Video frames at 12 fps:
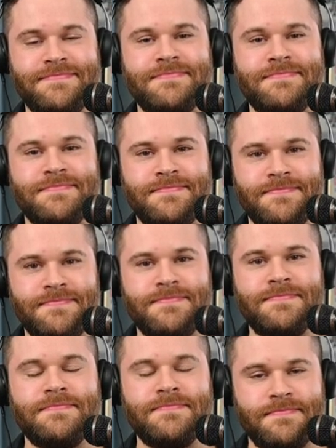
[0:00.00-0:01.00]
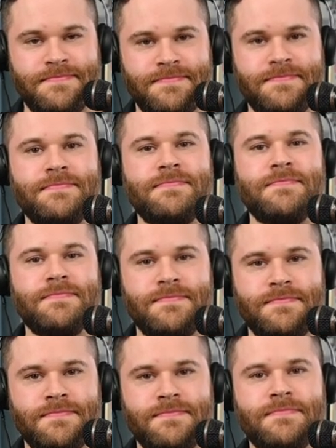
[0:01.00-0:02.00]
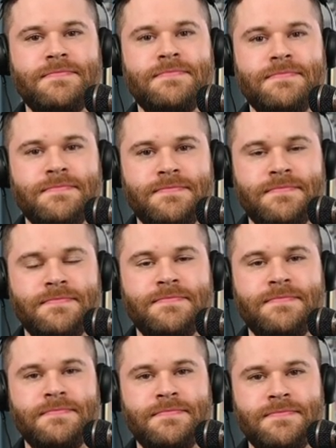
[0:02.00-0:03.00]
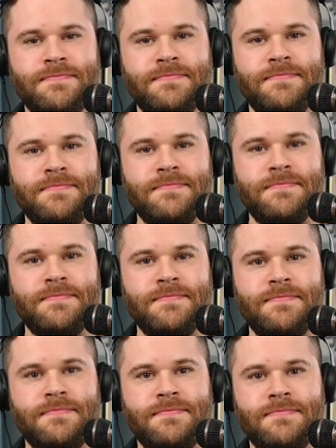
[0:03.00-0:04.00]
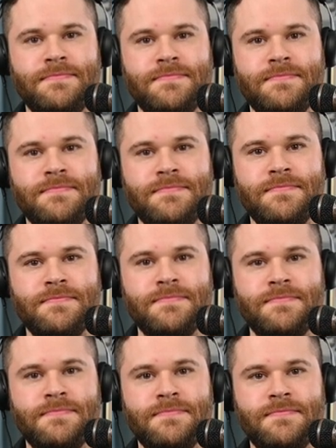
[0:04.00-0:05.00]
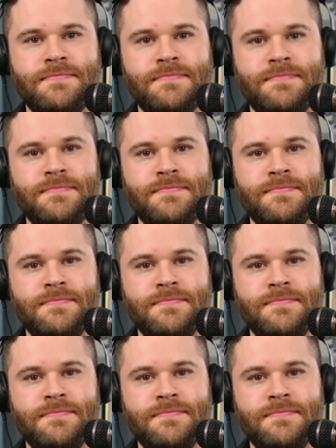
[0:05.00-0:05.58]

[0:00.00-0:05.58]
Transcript: The person shown says nothing.